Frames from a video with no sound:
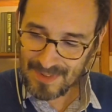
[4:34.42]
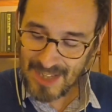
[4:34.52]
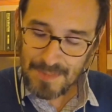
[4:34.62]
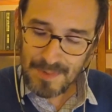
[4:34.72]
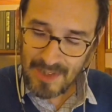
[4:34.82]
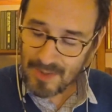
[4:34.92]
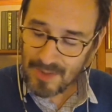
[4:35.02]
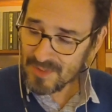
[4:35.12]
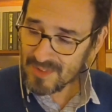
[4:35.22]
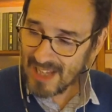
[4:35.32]
study
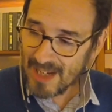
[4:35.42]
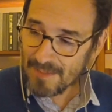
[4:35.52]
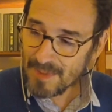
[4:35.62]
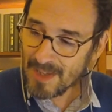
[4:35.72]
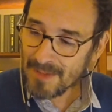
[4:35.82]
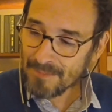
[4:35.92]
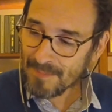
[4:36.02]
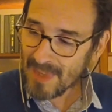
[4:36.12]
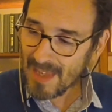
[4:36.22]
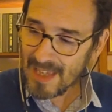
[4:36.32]
participants tell me,
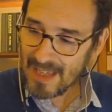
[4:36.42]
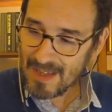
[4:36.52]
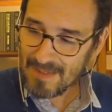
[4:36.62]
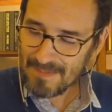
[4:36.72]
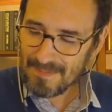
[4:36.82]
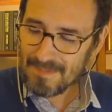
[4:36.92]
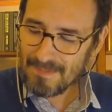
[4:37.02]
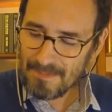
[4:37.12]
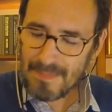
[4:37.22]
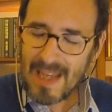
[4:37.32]

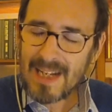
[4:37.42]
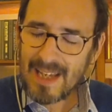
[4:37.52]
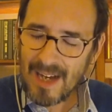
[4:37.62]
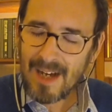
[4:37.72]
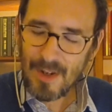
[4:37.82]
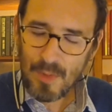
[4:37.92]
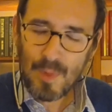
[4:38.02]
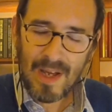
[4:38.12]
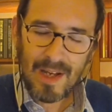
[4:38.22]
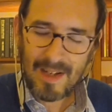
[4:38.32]
many are
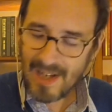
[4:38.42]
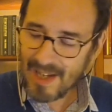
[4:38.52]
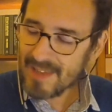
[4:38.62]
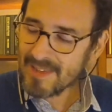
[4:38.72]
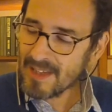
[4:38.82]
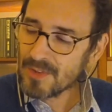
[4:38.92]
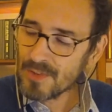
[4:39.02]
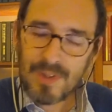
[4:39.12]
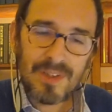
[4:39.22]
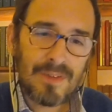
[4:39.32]
aware, either
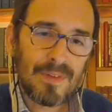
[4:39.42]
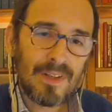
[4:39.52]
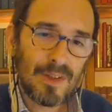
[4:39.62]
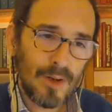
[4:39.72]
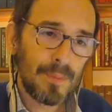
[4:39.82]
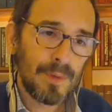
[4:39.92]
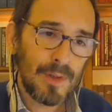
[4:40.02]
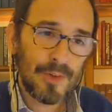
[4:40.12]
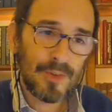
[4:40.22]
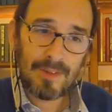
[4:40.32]
intuitively or
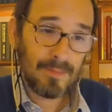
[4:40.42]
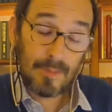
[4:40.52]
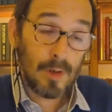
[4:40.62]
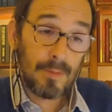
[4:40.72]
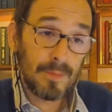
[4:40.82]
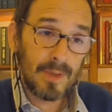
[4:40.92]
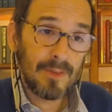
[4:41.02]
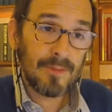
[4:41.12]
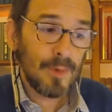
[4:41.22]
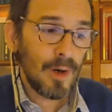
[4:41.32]
because even
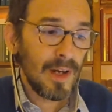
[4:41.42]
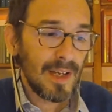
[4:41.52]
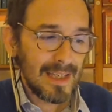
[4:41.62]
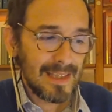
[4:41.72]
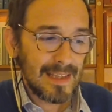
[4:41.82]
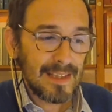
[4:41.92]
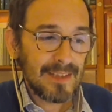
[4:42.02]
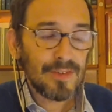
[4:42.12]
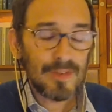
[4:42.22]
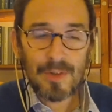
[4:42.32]
more, that
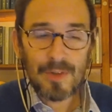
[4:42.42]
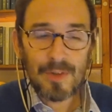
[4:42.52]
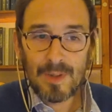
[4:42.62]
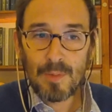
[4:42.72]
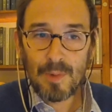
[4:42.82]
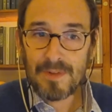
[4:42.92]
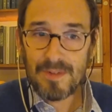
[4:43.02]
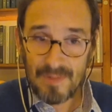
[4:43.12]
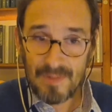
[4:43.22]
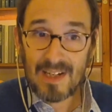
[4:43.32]
this is going to be one
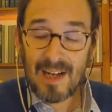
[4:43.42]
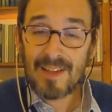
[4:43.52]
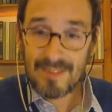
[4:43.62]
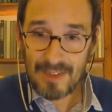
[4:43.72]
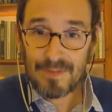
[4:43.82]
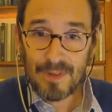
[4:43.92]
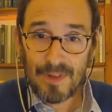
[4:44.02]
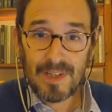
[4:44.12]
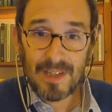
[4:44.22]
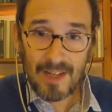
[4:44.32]
of the very last, if
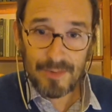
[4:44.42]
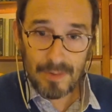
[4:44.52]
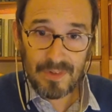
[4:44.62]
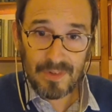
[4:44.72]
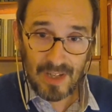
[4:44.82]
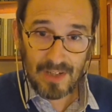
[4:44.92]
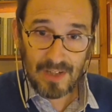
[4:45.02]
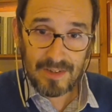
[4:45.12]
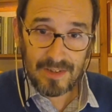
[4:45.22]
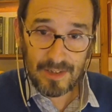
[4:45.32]
not the last
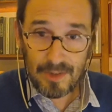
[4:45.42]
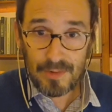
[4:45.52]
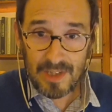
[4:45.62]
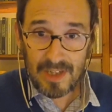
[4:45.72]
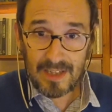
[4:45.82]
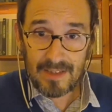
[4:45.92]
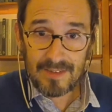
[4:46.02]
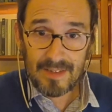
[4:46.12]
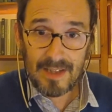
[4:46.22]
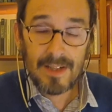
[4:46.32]
conversation. It usually
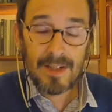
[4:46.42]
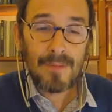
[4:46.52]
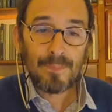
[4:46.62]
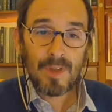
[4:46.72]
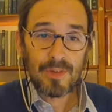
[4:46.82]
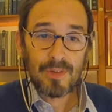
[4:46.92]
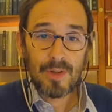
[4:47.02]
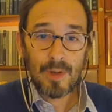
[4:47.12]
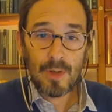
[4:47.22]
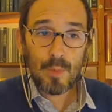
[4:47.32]
is. Yeah.
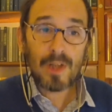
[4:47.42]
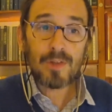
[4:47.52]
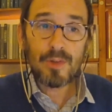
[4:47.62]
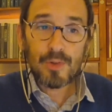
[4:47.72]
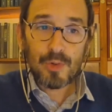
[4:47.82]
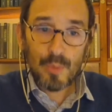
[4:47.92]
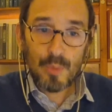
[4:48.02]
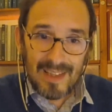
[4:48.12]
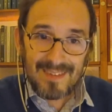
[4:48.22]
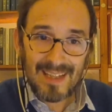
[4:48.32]
So, and what do you
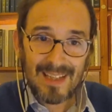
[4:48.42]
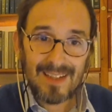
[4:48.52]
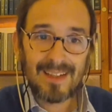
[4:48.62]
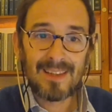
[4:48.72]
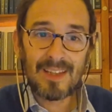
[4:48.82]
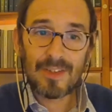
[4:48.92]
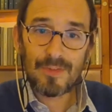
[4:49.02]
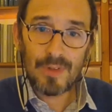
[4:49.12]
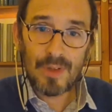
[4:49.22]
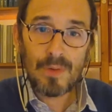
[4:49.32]
squeeze in
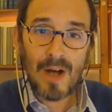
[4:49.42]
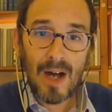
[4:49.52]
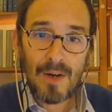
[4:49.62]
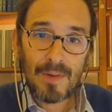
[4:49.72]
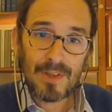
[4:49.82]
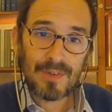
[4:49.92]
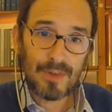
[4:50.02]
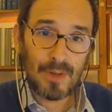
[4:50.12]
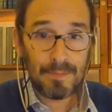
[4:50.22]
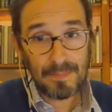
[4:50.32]
these few
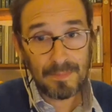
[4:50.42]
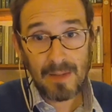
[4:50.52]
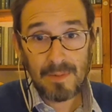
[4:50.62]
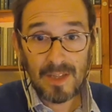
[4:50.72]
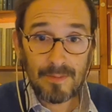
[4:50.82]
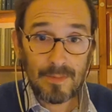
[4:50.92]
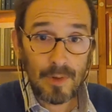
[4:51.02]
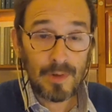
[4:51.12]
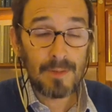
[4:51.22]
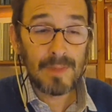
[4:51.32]
hours or maybe
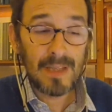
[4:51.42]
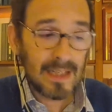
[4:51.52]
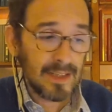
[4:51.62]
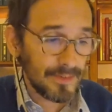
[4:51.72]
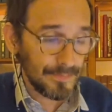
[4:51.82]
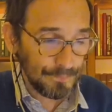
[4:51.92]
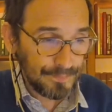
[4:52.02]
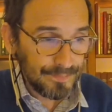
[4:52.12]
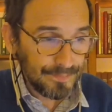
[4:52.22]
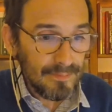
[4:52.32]
even only minutes
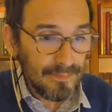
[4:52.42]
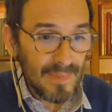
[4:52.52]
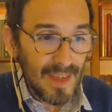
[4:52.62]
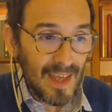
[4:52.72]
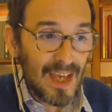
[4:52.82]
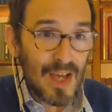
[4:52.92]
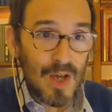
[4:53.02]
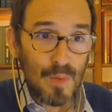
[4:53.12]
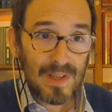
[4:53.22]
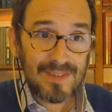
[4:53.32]

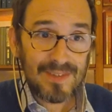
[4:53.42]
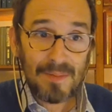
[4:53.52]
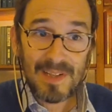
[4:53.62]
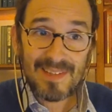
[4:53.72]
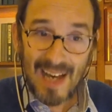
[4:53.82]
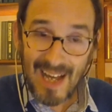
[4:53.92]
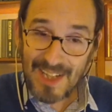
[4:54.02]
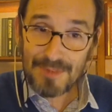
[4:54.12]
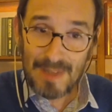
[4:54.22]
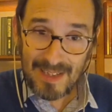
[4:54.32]
when somebody's
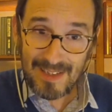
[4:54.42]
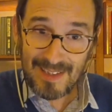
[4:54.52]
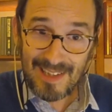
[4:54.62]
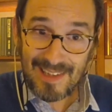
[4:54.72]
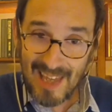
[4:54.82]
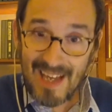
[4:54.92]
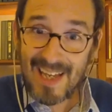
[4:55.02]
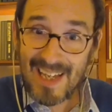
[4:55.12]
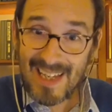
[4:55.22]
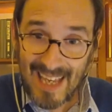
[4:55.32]
unexpectedly
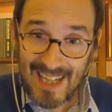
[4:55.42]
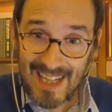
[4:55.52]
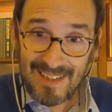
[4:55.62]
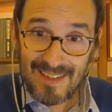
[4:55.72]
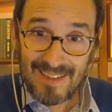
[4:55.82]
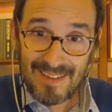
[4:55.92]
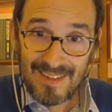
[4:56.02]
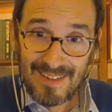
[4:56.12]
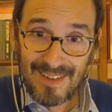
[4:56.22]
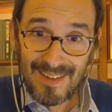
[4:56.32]
there again
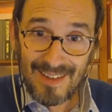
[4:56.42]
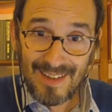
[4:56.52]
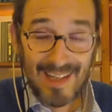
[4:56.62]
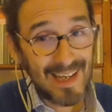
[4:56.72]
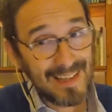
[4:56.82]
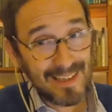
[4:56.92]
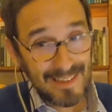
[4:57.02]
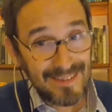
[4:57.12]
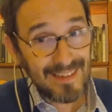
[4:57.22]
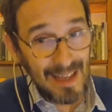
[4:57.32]
and
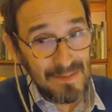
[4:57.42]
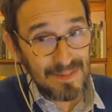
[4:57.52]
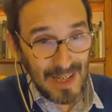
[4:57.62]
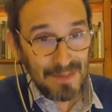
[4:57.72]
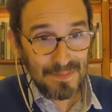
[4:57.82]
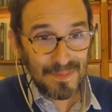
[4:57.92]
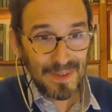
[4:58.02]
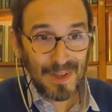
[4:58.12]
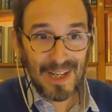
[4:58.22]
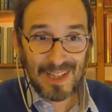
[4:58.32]
at the same
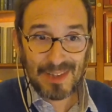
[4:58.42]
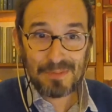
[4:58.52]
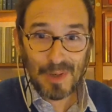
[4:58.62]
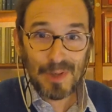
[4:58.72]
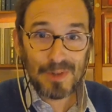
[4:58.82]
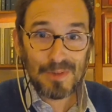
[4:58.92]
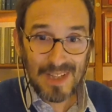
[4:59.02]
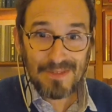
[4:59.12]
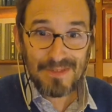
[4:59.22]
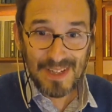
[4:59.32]
time at the point of
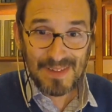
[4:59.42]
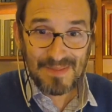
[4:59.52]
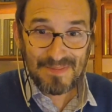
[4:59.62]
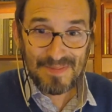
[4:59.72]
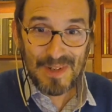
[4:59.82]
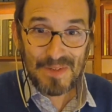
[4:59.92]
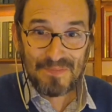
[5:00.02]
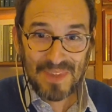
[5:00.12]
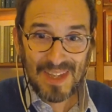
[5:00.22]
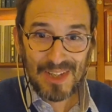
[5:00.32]
leaving?
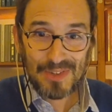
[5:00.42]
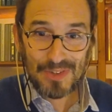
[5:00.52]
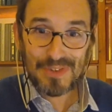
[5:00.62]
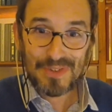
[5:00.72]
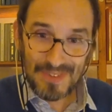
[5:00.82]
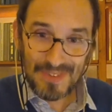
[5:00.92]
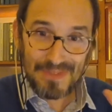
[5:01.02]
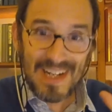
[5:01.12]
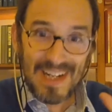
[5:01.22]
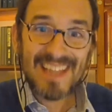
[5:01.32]
No, so it's
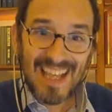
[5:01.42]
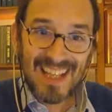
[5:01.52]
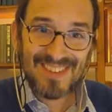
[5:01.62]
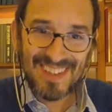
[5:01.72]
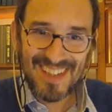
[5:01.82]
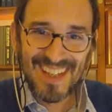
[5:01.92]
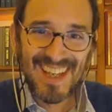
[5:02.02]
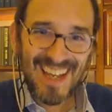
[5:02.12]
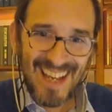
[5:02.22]
a very dense